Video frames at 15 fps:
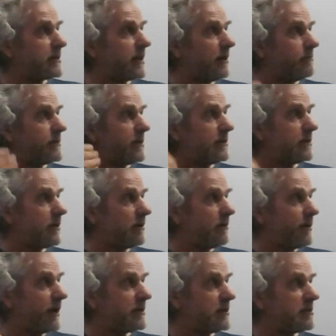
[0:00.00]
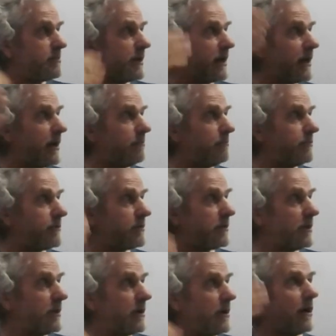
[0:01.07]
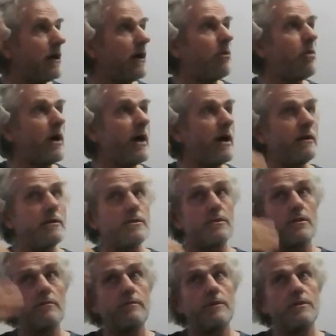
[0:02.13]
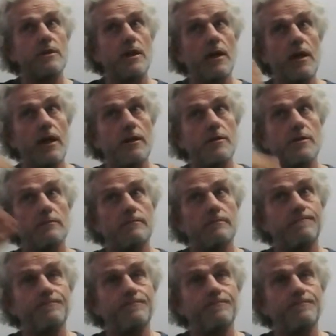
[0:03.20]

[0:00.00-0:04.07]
It helps internal practice, but it helps awareness of this connection.